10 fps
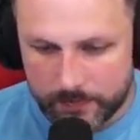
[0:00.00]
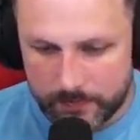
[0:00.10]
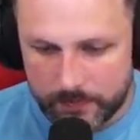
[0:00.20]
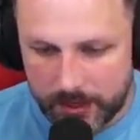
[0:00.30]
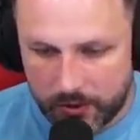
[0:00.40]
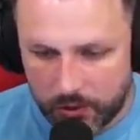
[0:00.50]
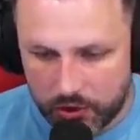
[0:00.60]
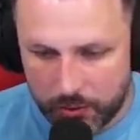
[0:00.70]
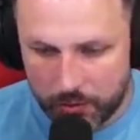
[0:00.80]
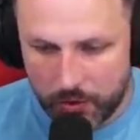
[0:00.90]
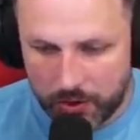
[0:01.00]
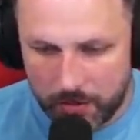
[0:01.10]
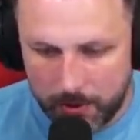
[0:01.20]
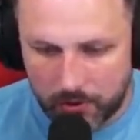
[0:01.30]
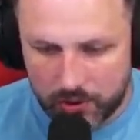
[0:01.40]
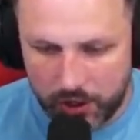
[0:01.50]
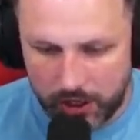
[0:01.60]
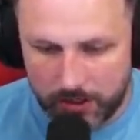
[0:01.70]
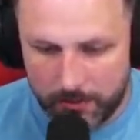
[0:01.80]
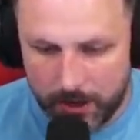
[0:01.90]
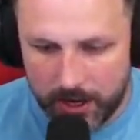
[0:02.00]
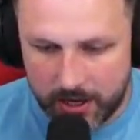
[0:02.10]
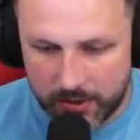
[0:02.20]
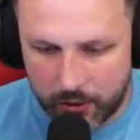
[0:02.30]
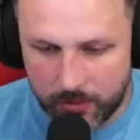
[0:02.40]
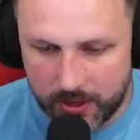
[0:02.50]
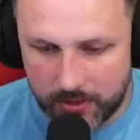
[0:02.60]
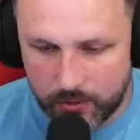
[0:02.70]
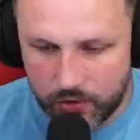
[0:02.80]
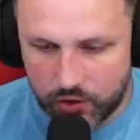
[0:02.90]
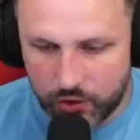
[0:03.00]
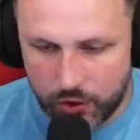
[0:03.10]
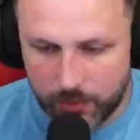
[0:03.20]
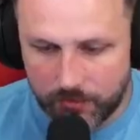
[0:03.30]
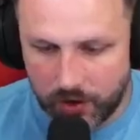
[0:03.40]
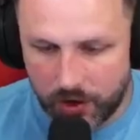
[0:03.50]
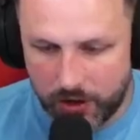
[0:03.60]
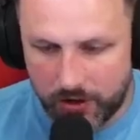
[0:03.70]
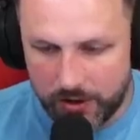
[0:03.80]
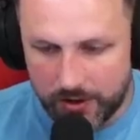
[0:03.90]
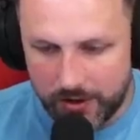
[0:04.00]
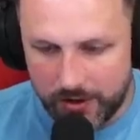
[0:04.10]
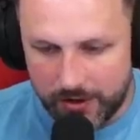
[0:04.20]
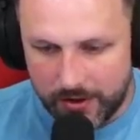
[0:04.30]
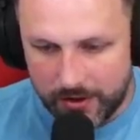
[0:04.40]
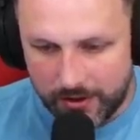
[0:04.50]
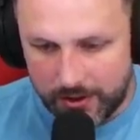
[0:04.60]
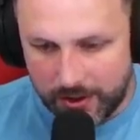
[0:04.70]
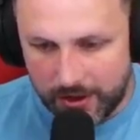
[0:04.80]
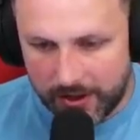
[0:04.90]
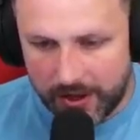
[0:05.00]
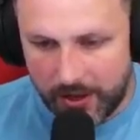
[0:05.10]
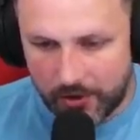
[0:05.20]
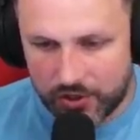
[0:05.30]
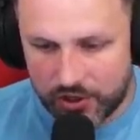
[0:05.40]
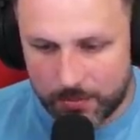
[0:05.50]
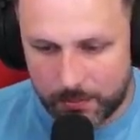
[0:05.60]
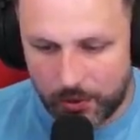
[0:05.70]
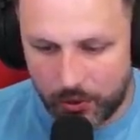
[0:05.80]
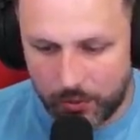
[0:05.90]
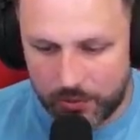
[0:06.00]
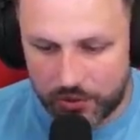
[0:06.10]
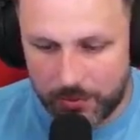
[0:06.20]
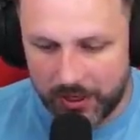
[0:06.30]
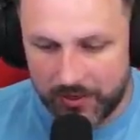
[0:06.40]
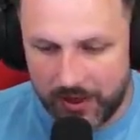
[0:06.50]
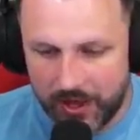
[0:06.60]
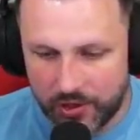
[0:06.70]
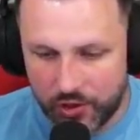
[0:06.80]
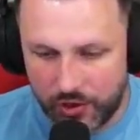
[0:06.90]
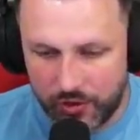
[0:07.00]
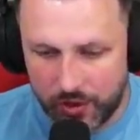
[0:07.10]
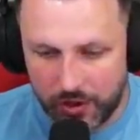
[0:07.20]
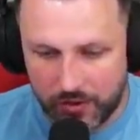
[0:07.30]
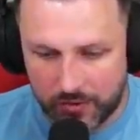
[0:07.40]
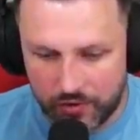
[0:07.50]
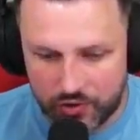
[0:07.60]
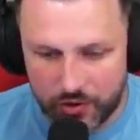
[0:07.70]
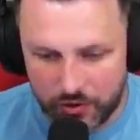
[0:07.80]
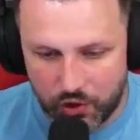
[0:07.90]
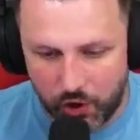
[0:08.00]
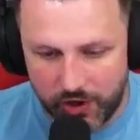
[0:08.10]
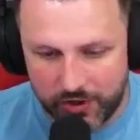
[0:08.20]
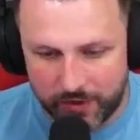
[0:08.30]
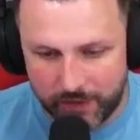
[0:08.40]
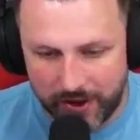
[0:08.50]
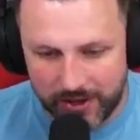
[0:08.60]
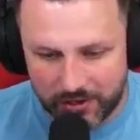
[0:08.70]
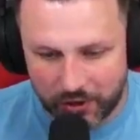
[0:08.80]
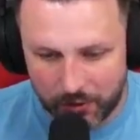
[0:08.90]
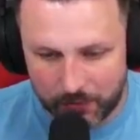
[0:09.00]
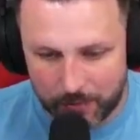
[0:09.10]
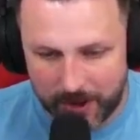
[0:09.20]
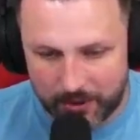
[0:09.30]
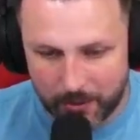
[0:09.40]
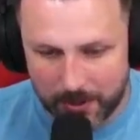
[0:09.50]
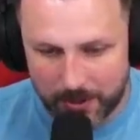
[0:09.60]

I could do with one of the bots healing me. Can they come in clutch? Oh, we've got a chaos corrupt spirit there joining the fight. He's called for backup.